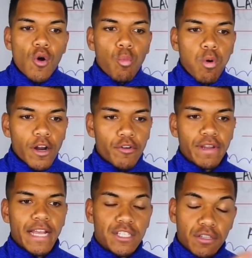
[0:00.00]
What
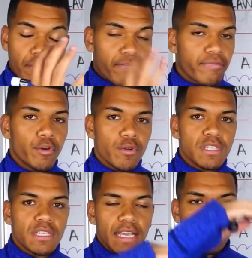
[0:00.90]
creates the
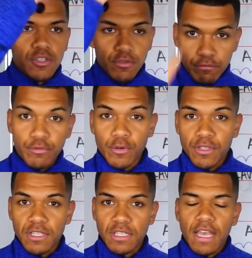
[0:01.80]
fruits is the
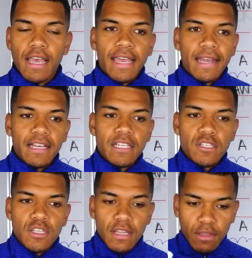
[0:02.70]
roots. It
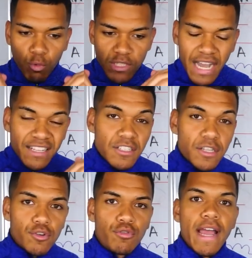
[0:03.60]
is what's under the
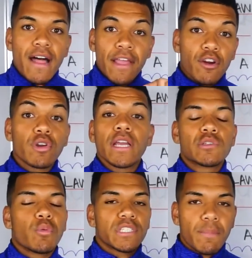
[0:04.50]
ground that
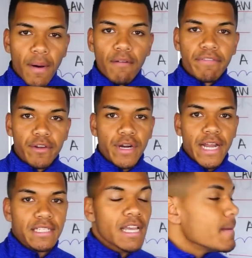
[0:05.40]
creates what's above the
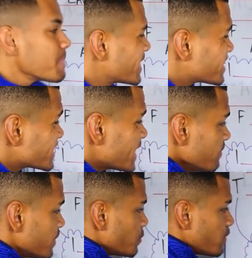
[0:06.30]
ground. And it's the
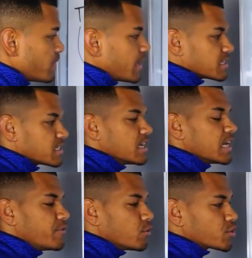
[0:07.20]
same thing with this.
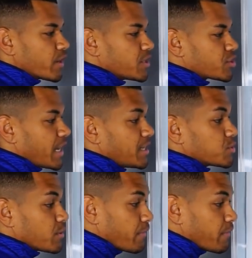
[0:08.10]
If you're trying to change the